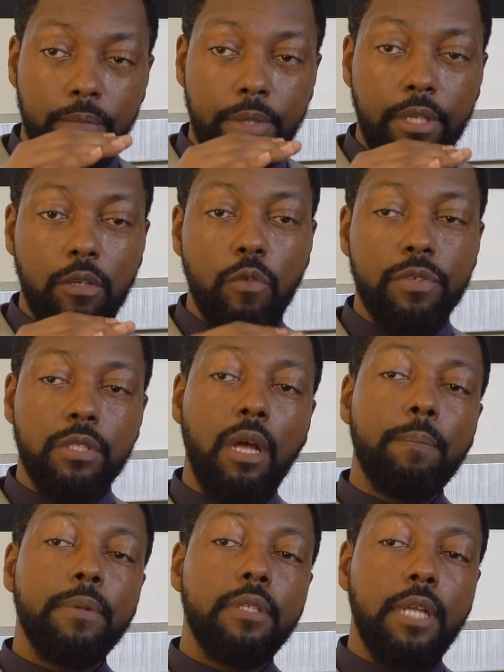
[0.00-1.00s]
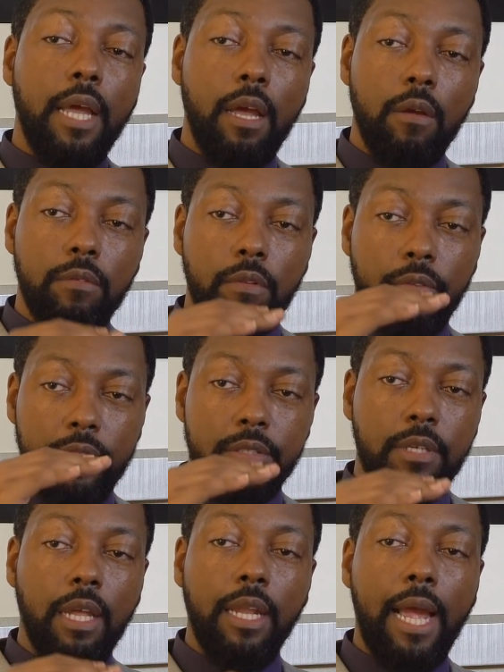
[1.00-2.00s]
maneuvers up and down
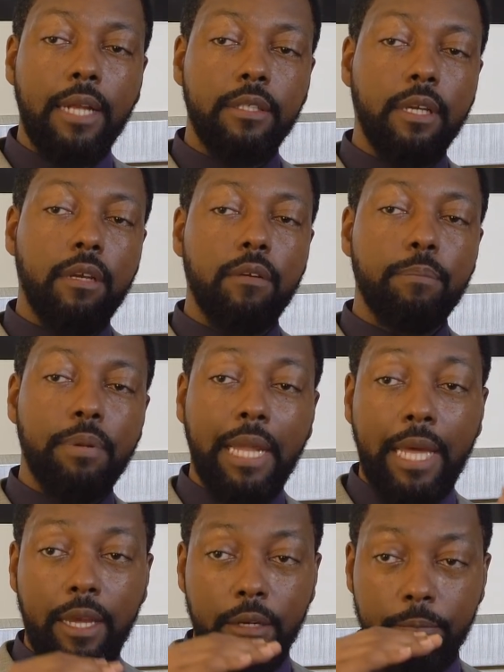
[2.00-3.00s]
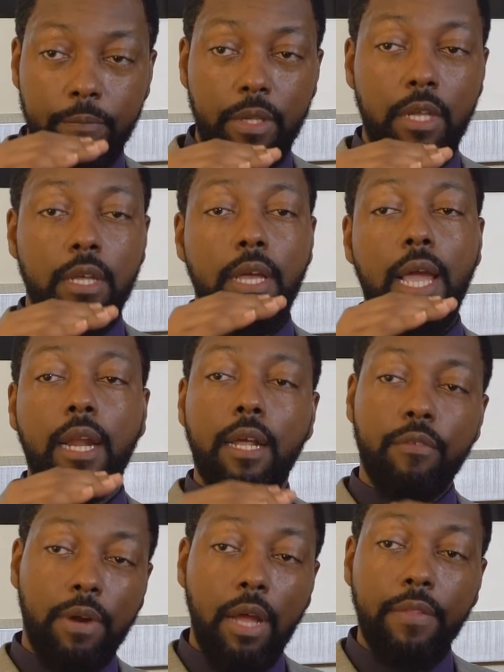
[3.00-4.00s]
this galactic plane. And
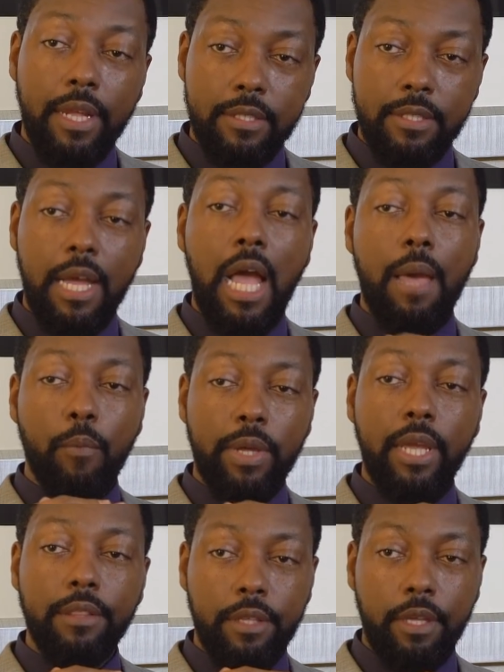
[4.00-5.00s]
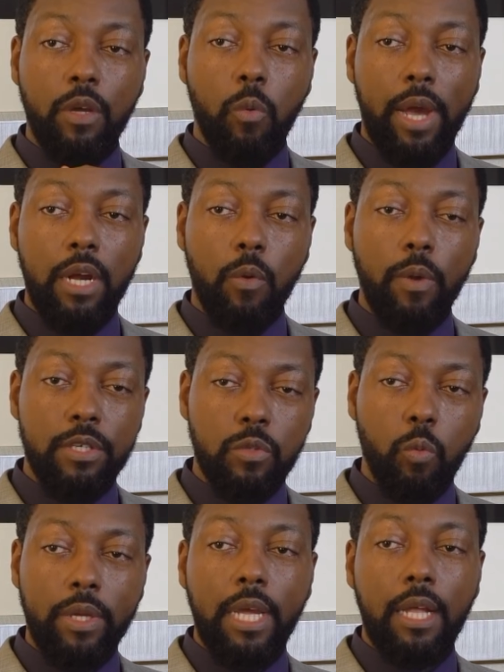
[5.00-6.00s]
around that time, we hit the equator,
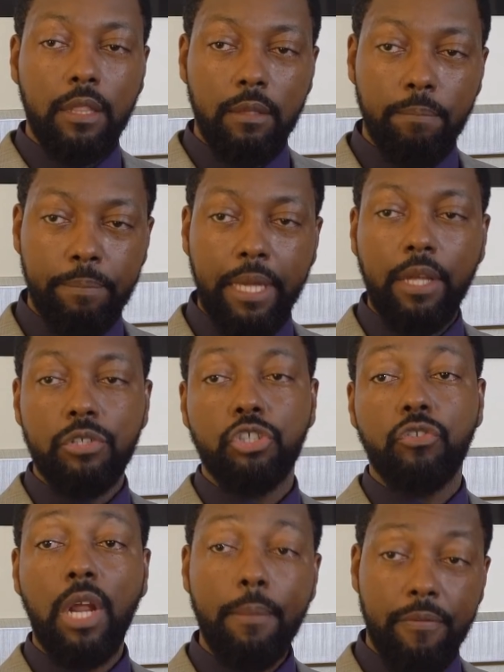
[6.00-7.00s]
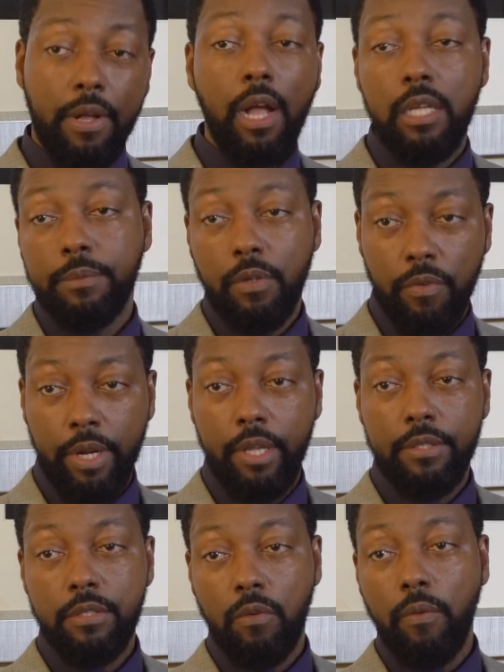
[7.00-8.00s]
which we got the biggest stream of cosmic
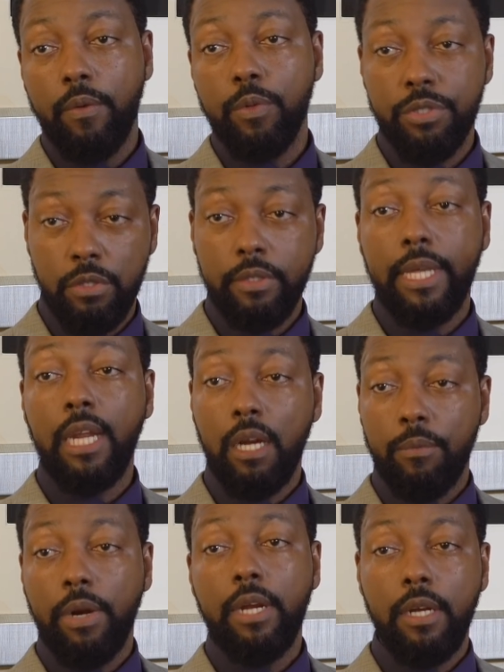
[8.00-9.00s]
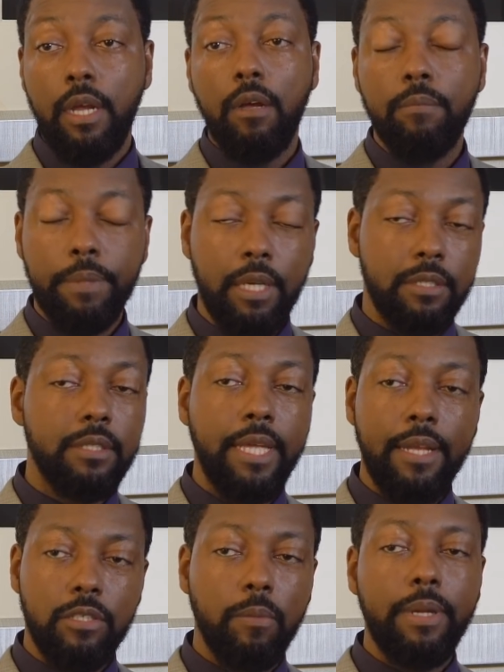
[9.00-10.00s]
rays. We're still getting them right now, because it
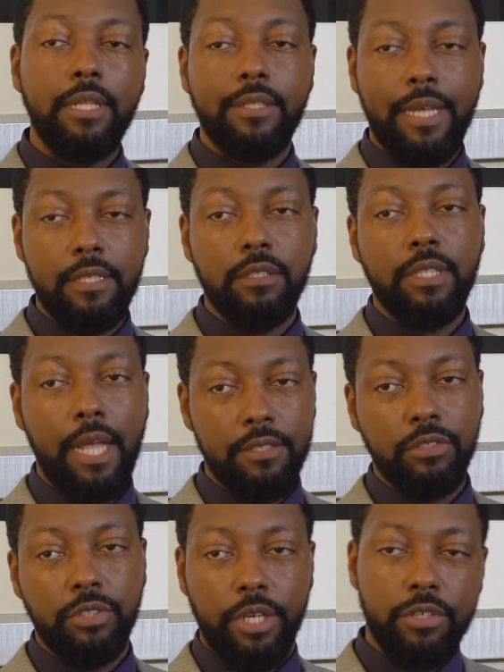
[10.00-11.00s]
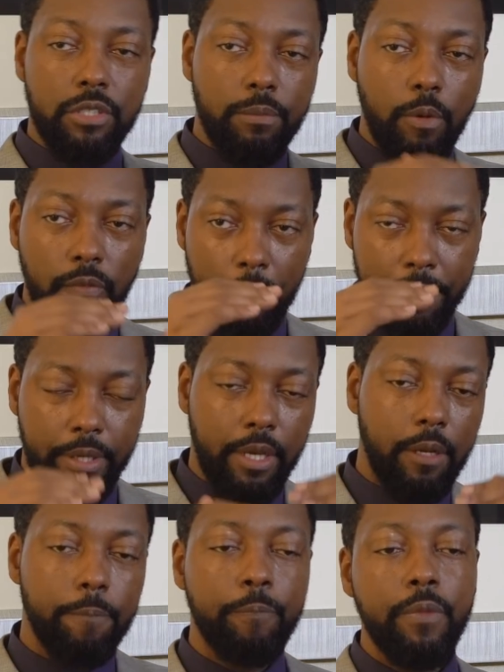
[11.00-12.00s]
takes so many tens of thousands of years to move up and
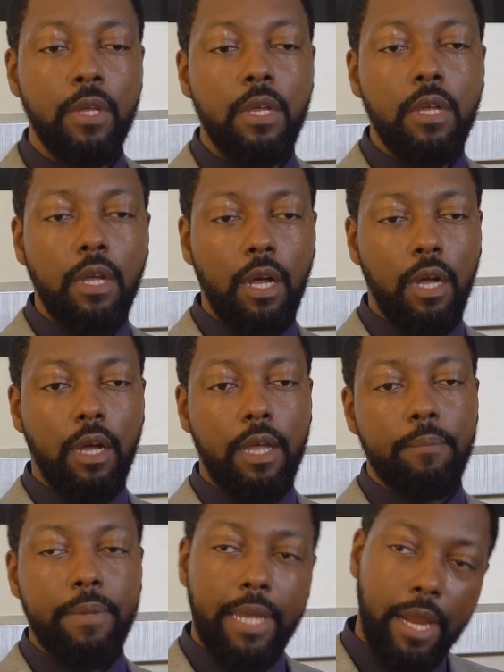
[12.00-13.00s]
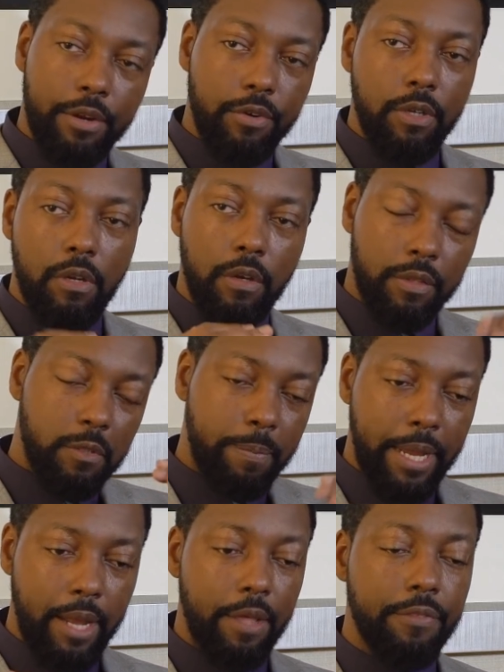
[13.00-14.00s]
down and meander along this
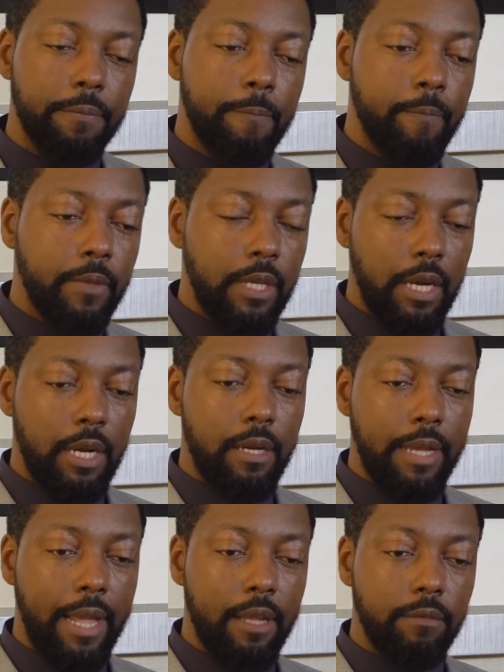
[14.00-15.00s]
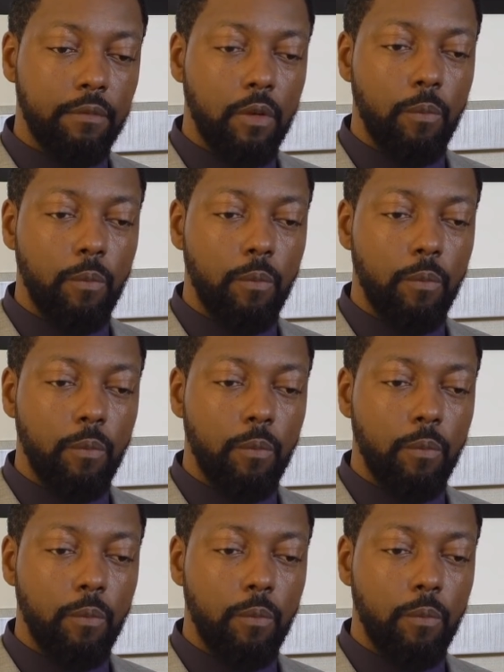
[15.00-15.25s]
path. And